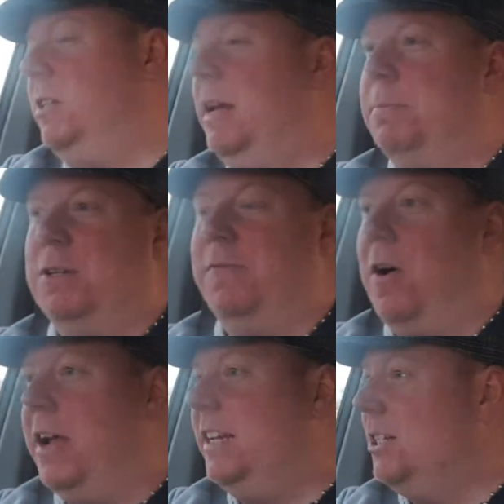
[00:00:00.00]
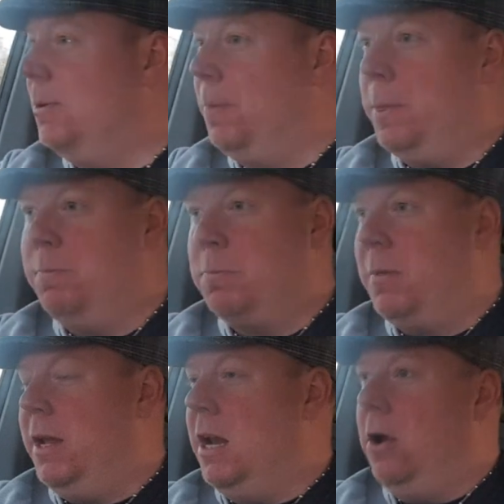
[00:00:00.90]
tips, advice,
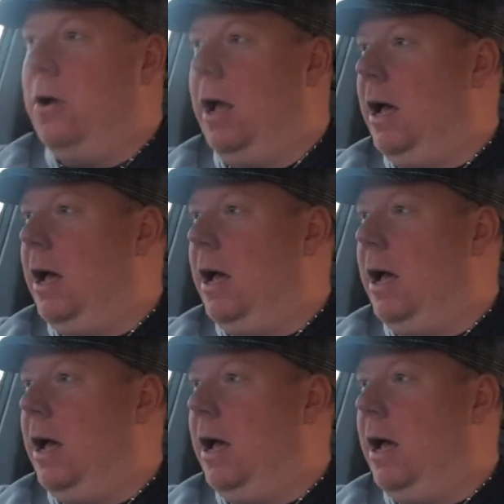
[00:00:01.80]
you know,